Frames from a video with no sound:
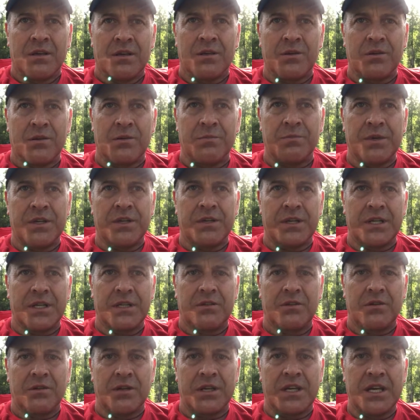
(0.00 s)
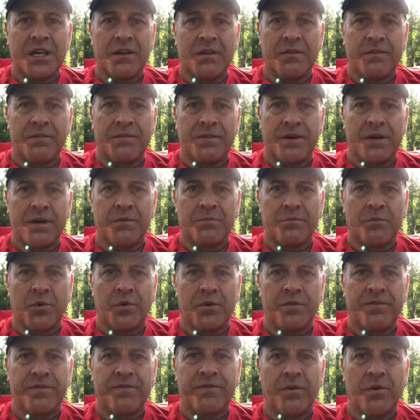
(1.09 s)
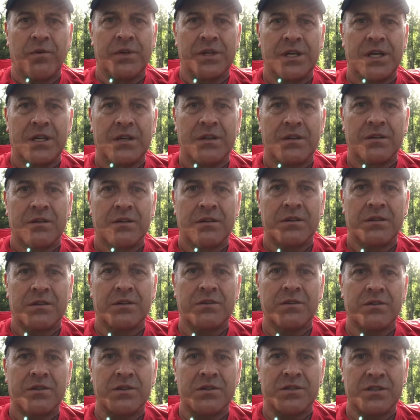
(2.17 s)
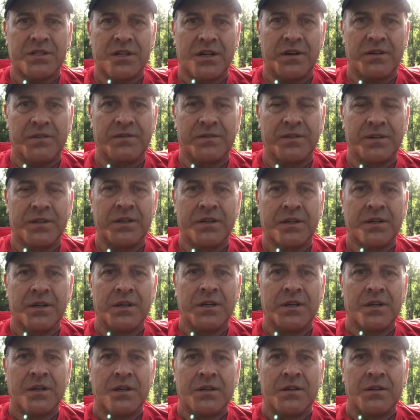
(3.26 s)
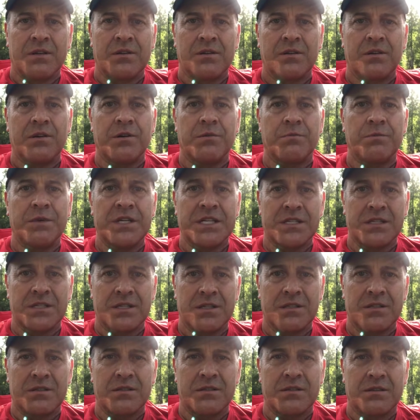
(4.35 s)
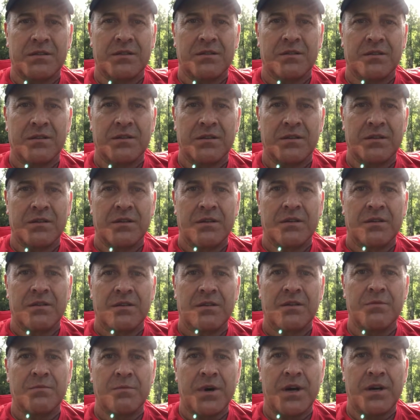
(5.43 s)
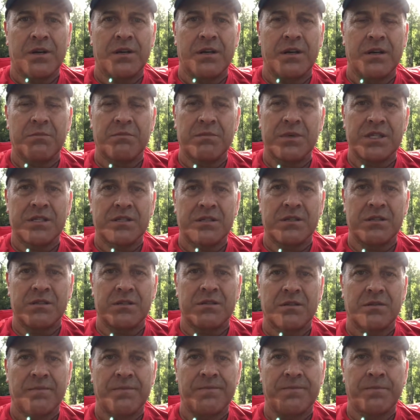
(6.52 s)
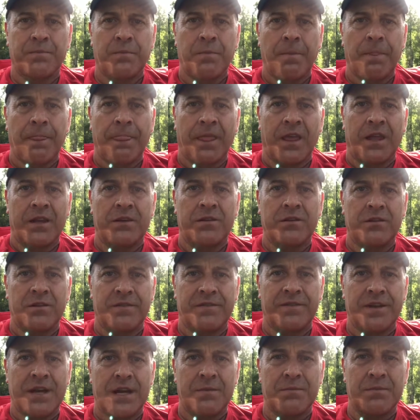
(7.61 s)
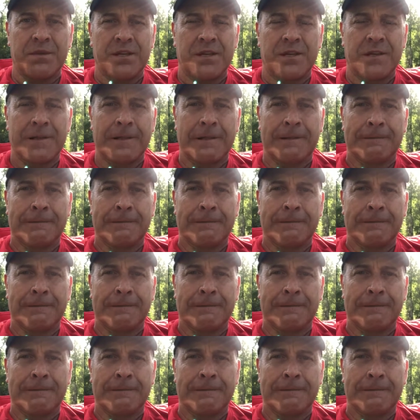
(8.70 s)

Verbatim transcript: your ability to give more fully to yourself, to your business, to your marketing business, to your family,